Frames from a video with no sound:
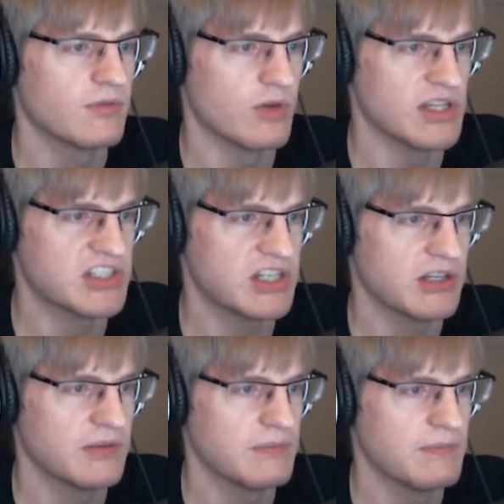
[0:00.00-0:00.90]
Frisk,
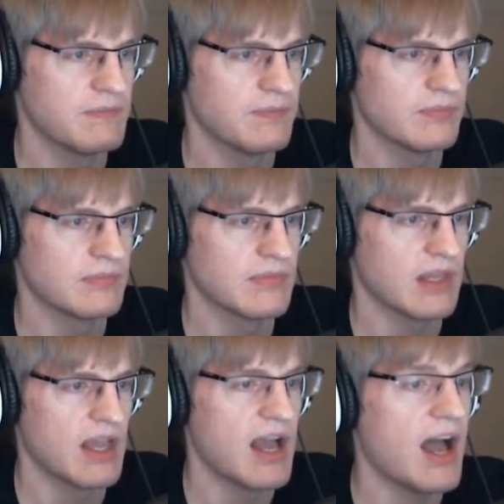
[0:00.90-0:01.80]

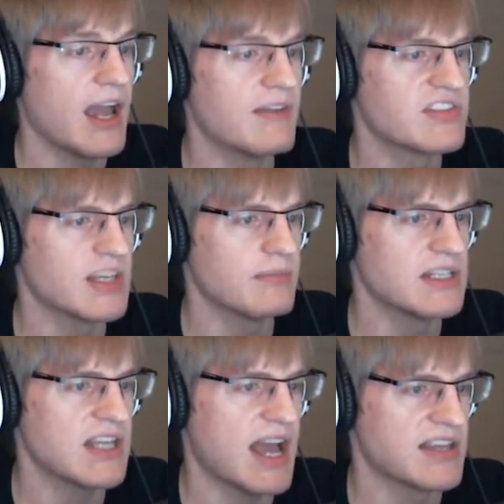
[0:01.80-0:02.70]
I have something
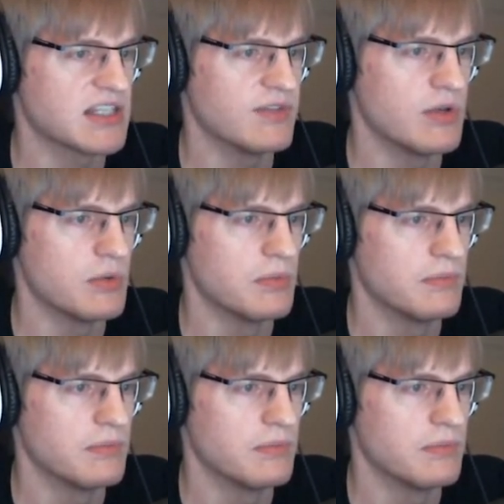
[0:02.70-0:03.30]
to ask of you.